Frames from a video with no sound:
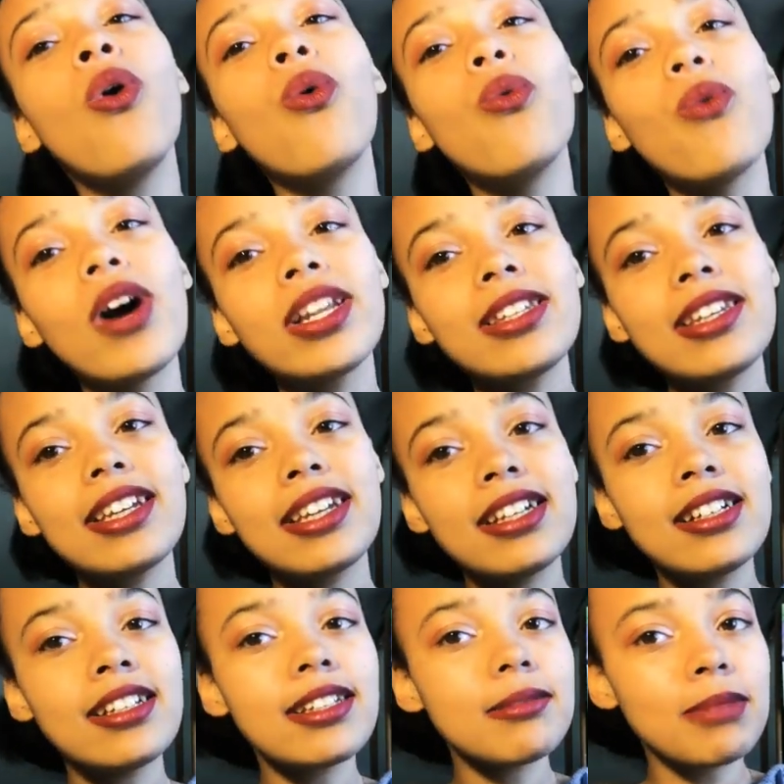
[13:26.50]
what
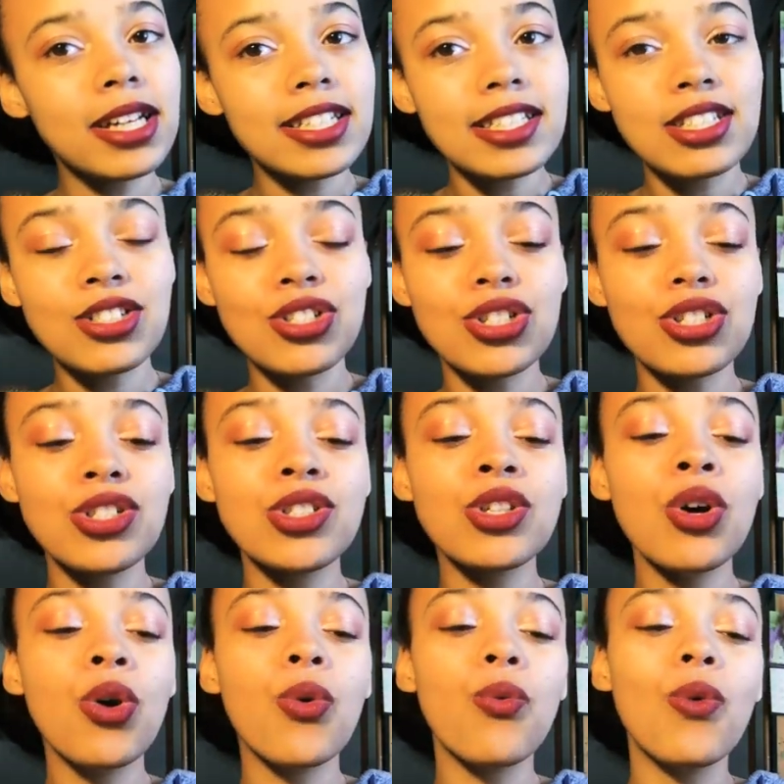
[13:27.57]
healing messages,
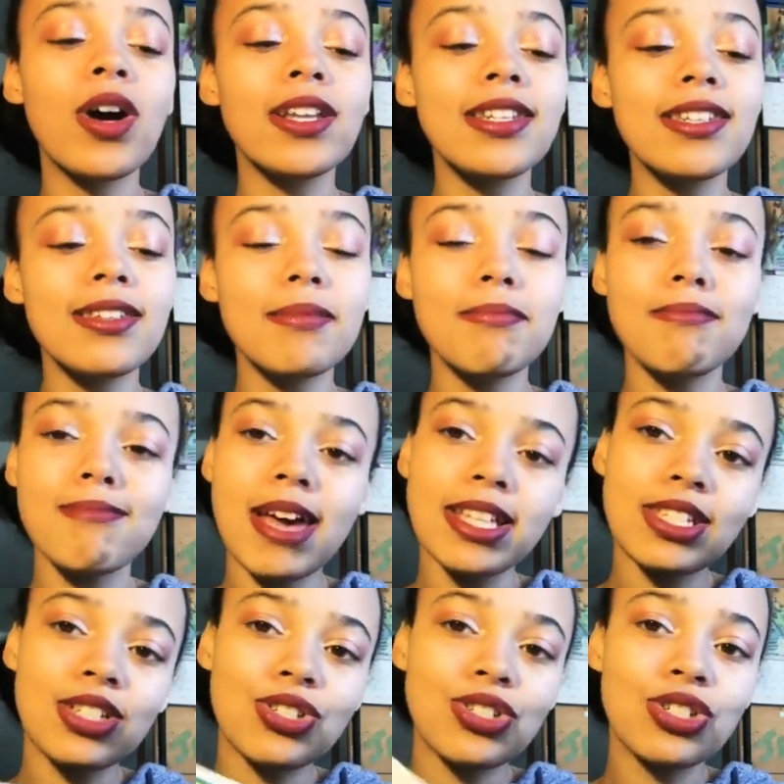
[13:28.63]
what
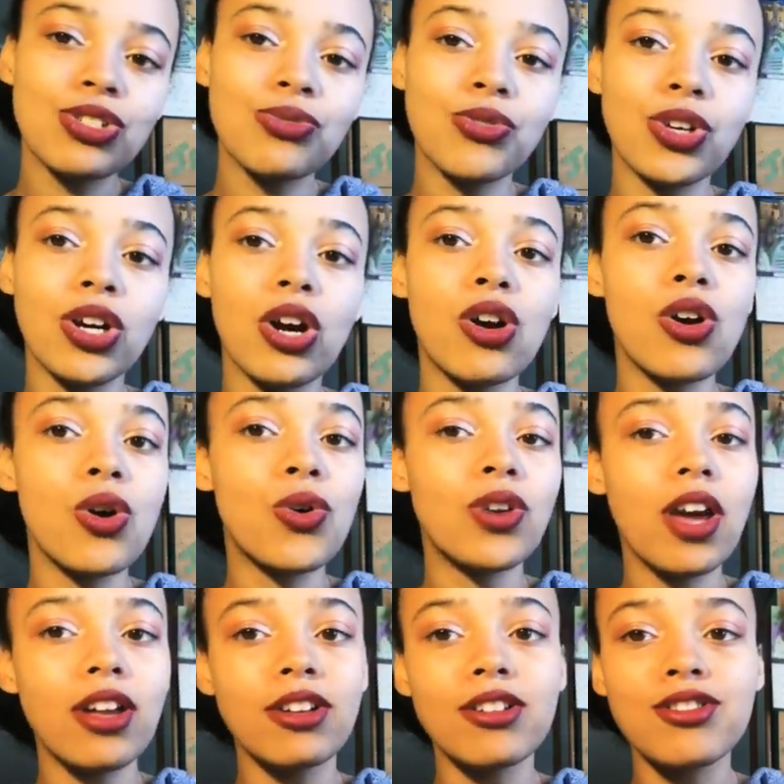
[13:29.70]
messages for our own
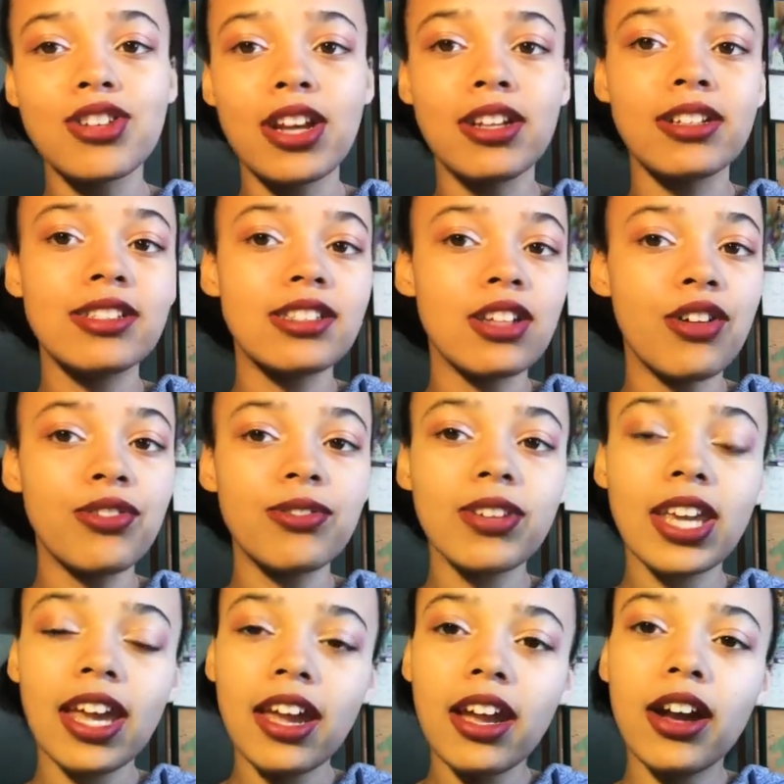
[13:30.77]
energetic
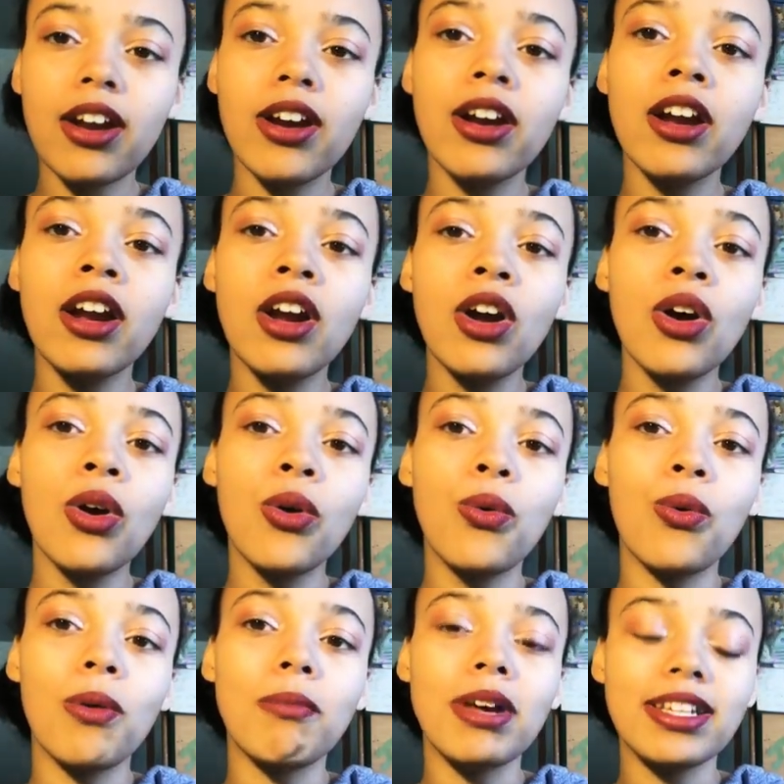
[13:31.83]
self-care,
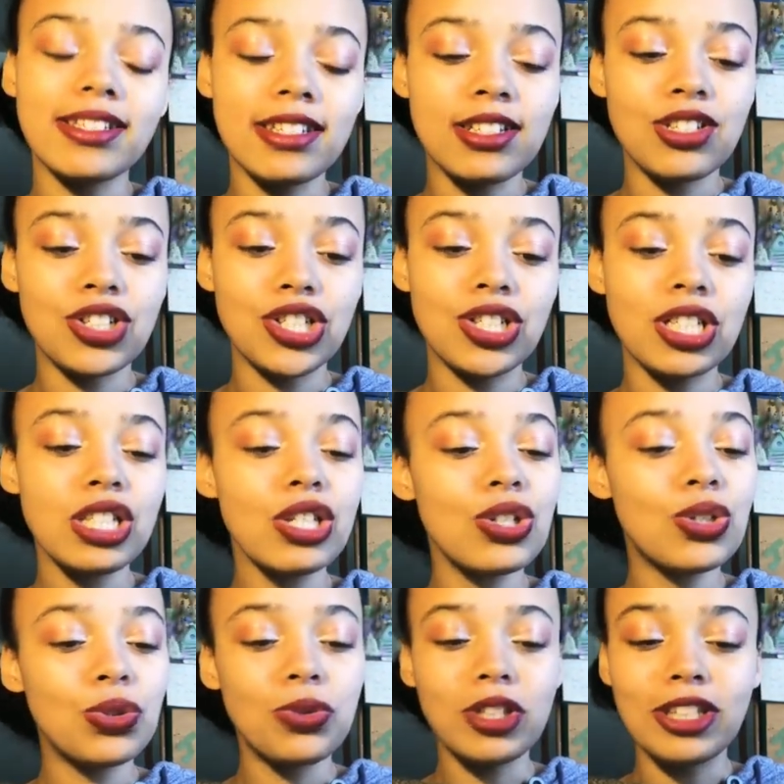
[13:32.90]
what messages
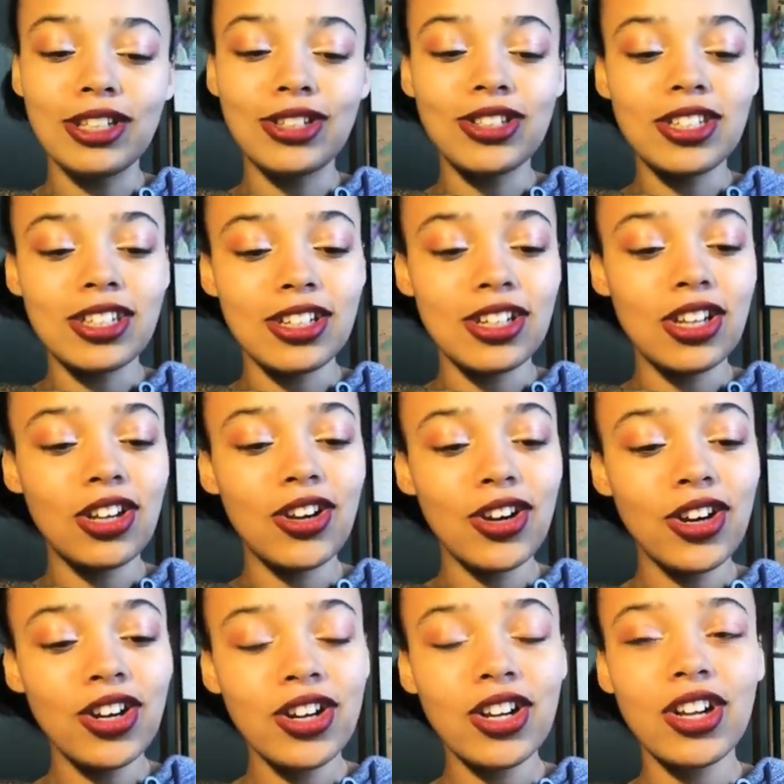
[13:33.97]
do we need to
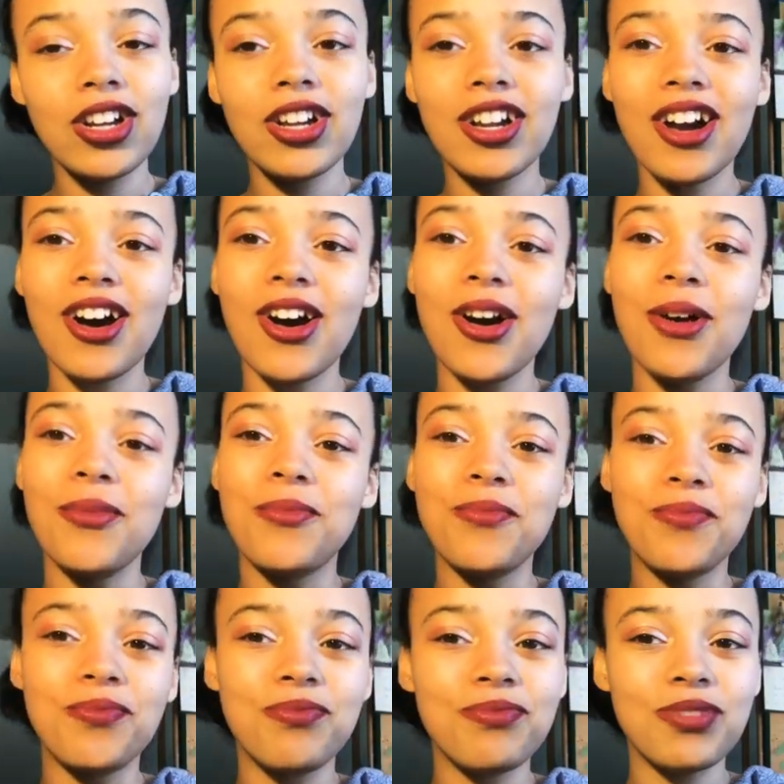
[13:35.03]
hear?
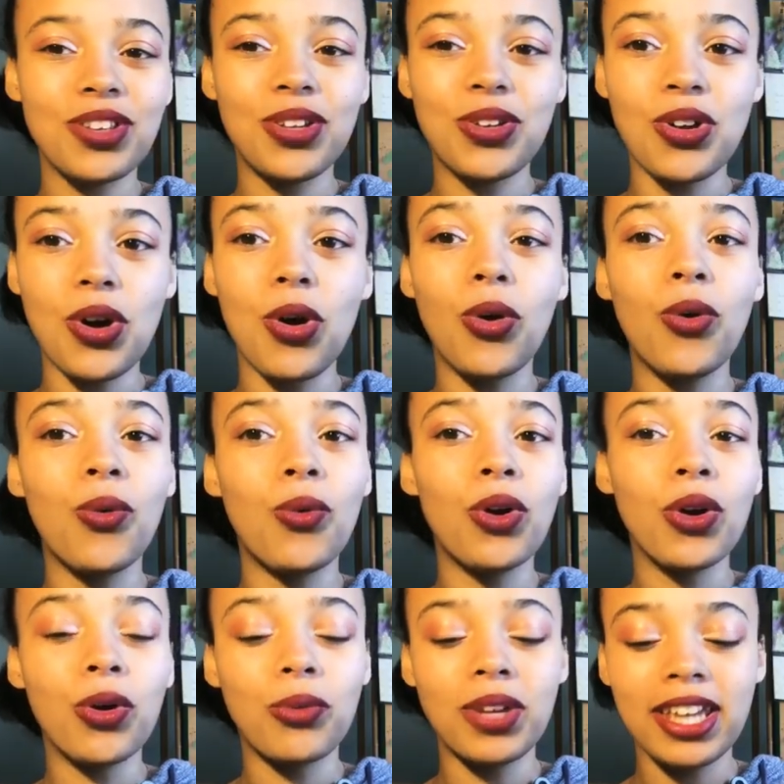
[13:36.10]
You know,
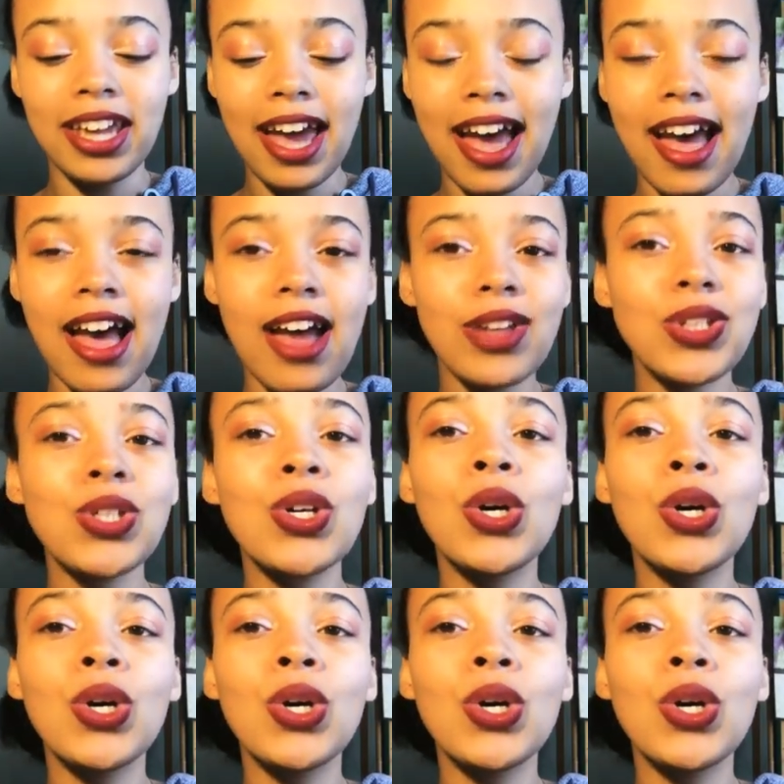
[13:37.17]
where are we at?